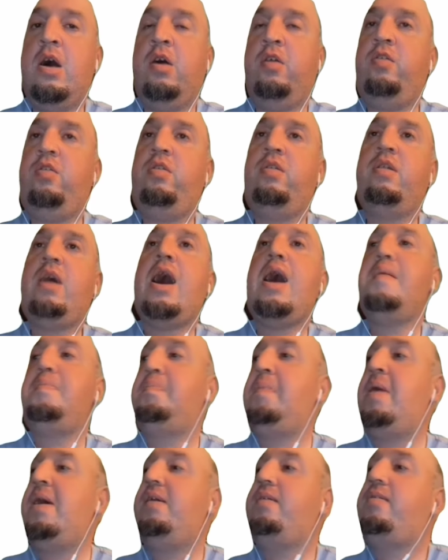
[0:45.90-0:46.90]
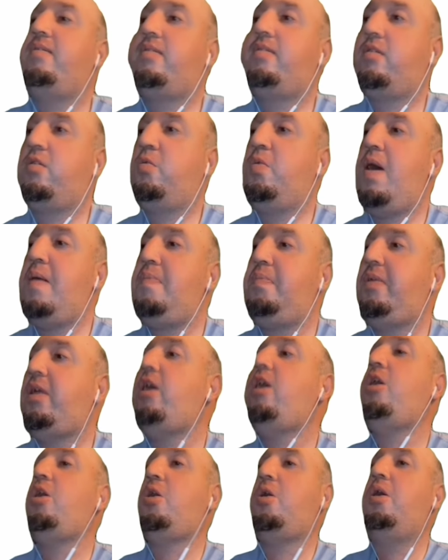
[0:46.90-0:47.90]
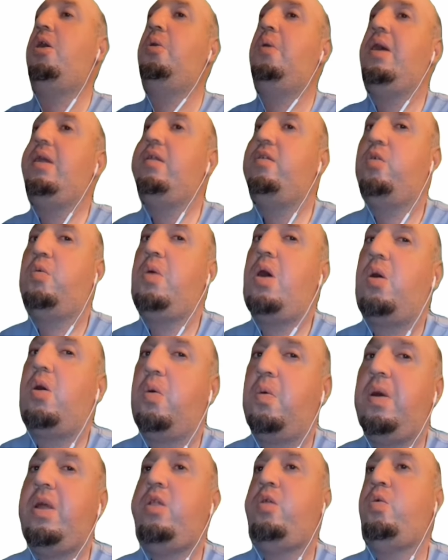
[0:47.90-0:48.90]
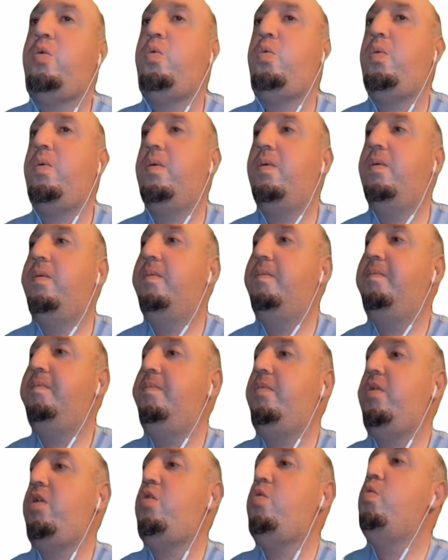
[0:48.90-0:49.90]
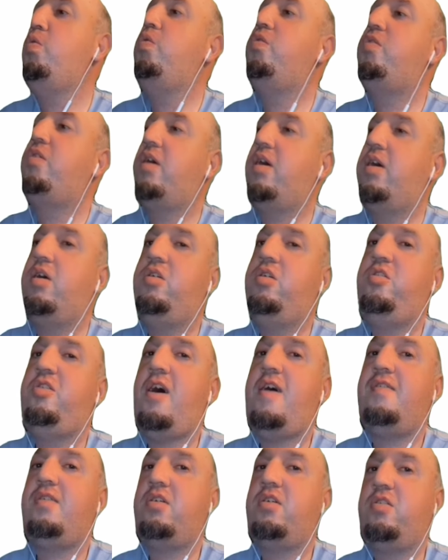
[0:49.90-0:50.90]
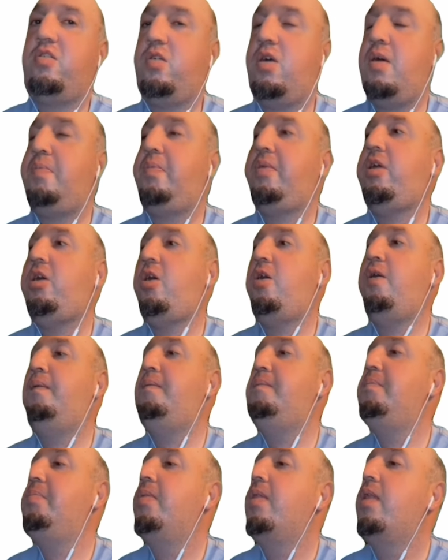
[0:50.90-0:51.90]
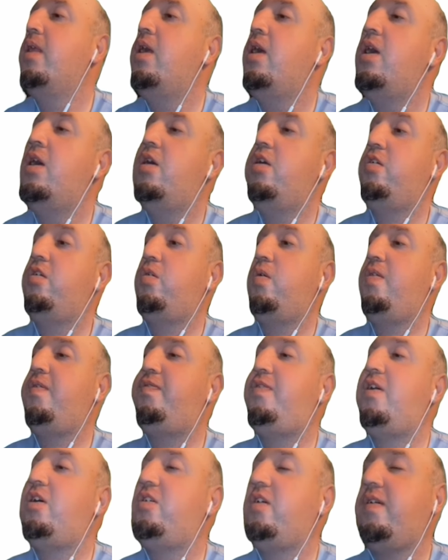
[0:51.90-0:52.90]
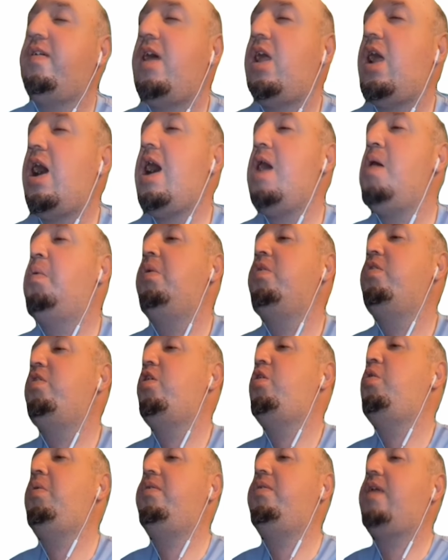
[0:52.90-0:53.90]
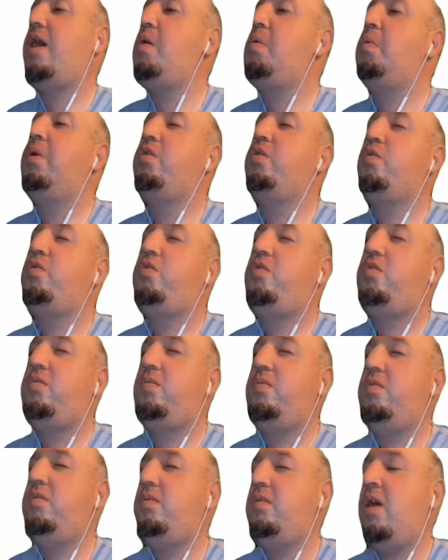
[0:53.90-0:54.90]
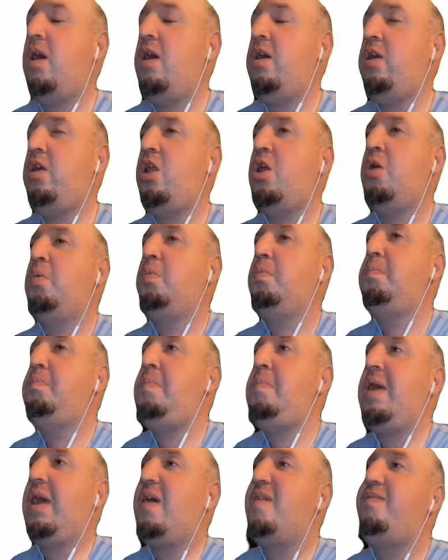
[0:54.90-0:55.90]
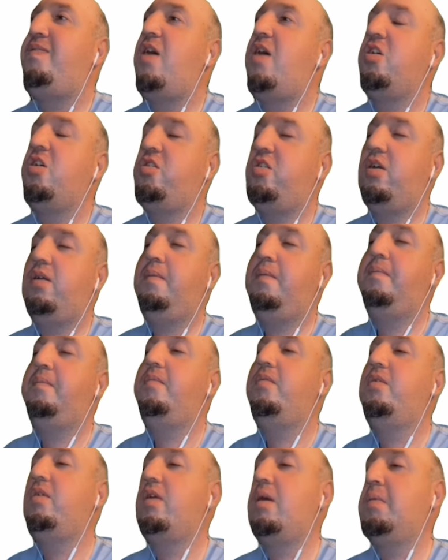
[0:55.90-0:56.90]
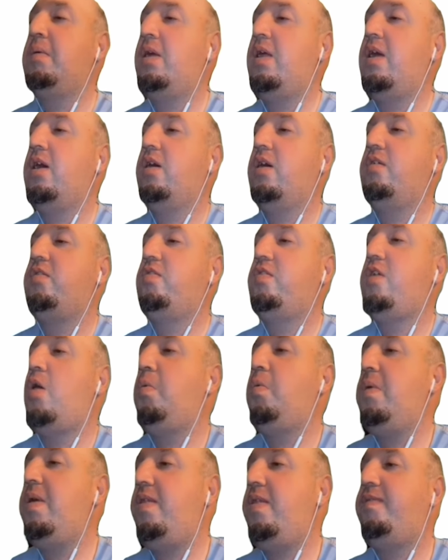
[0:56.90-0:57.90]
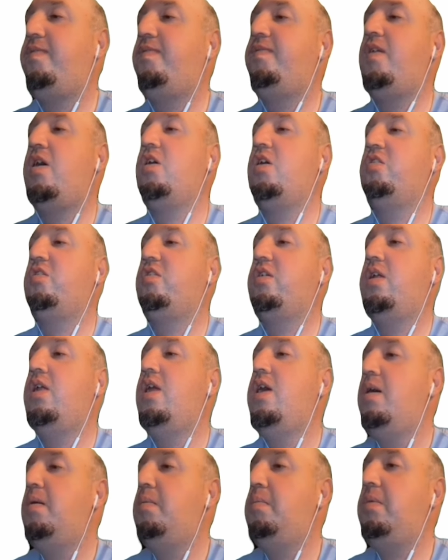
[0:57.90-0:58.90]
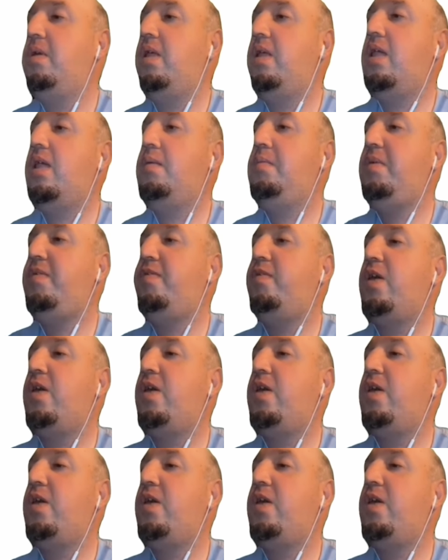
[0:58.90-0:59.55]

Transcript: type my script here. All right, so we are going to use JavaScript here. So the first thing that I want to do is I want to make a function. So I'm gonna start with a function. But before I